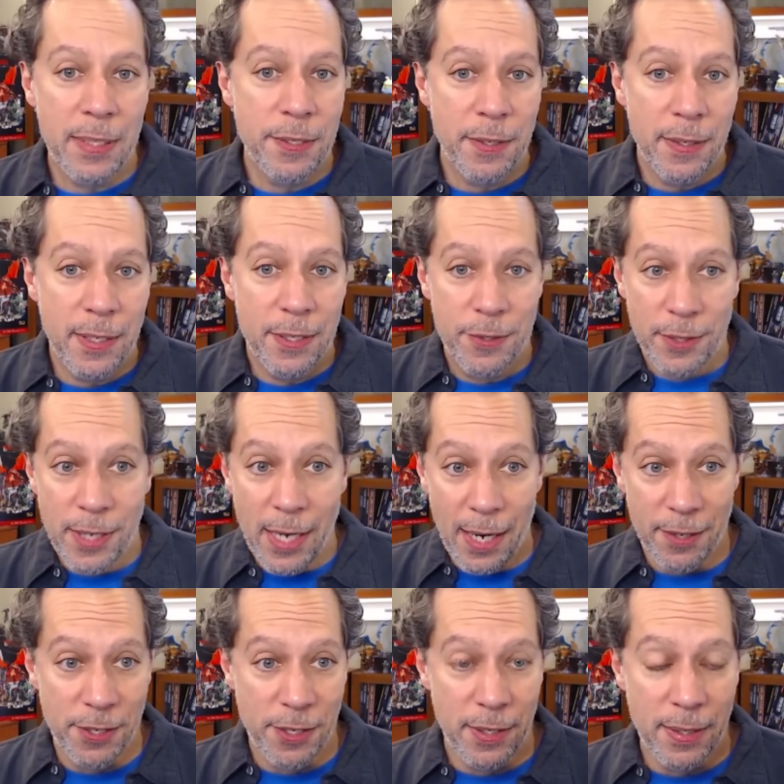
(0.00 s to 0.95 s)
into the
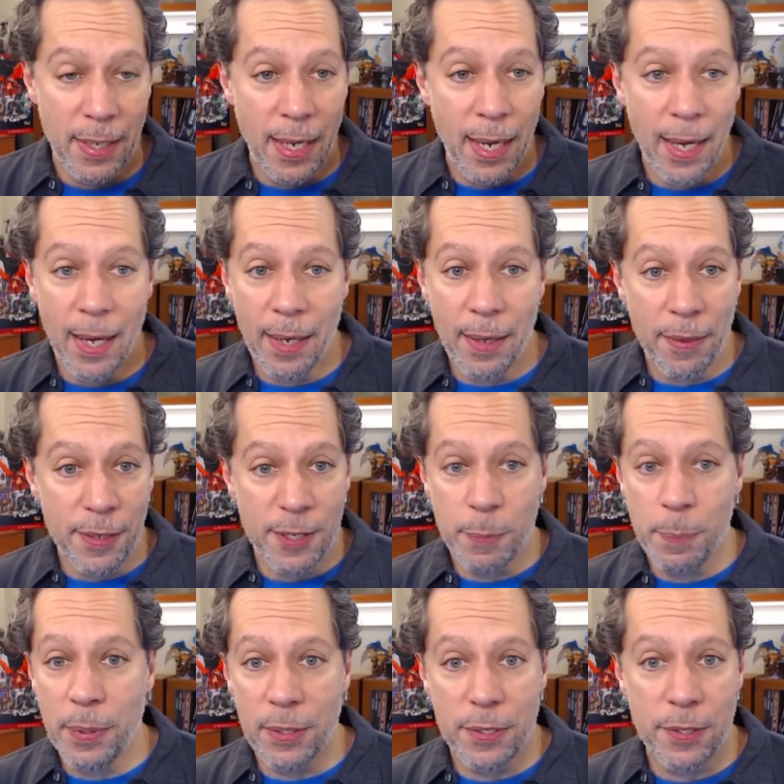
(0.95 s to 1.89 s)
introduction,
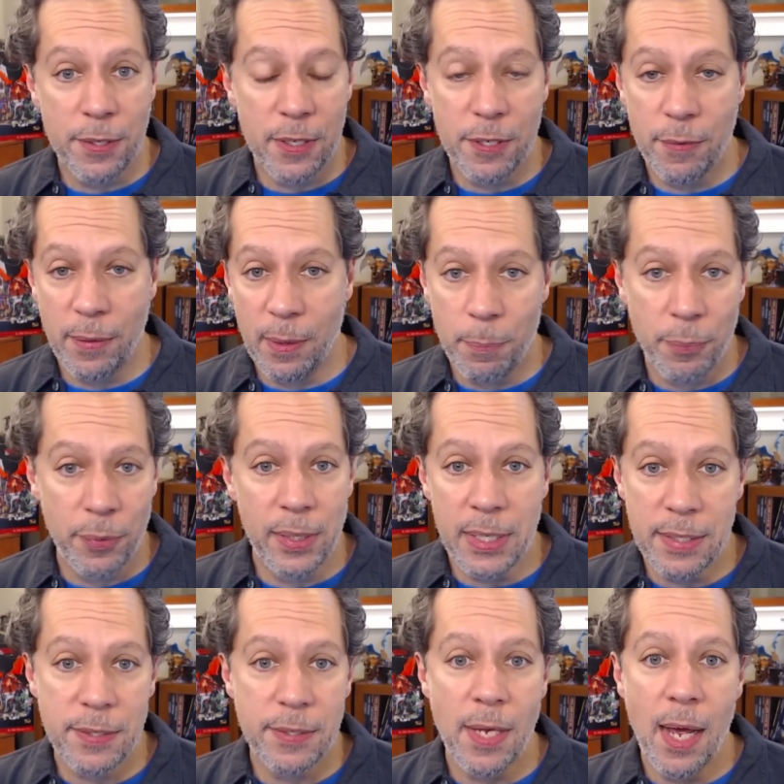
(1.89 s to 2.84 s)
this book starts with a
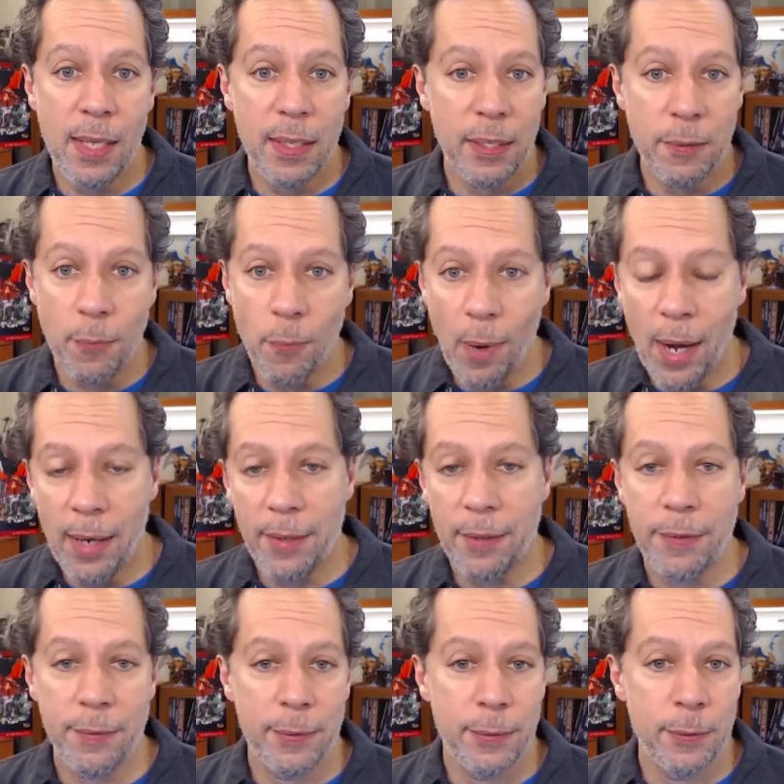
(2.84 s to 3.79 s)
pretty solid
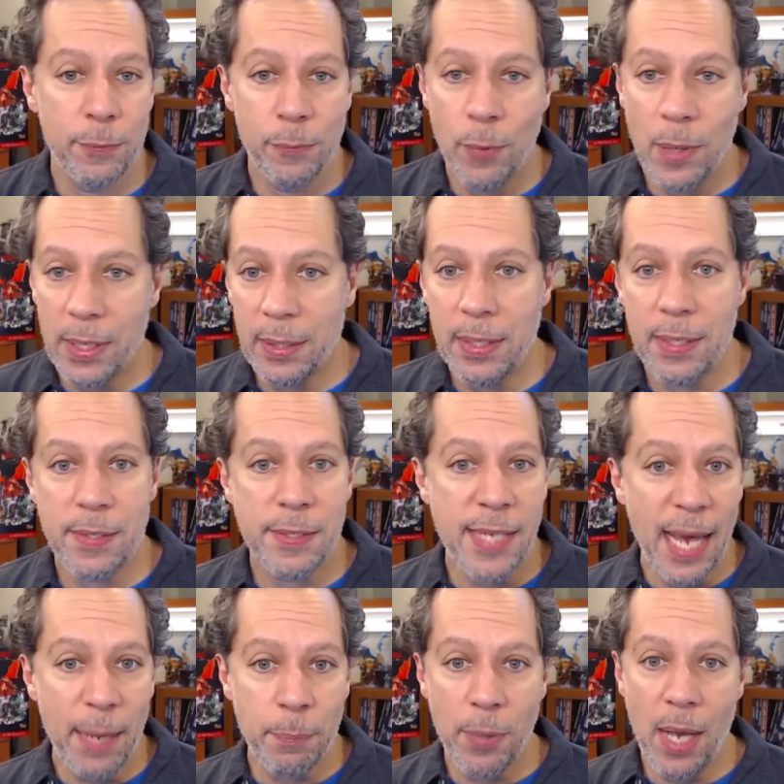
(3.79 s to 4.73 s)
walkthrough what the
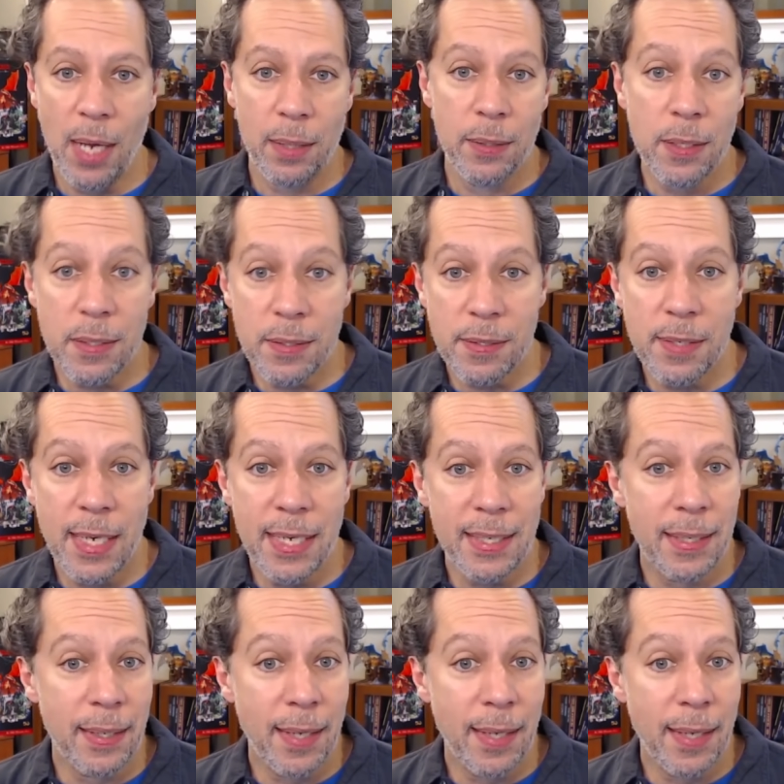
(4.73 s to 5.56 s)
stat block looks like.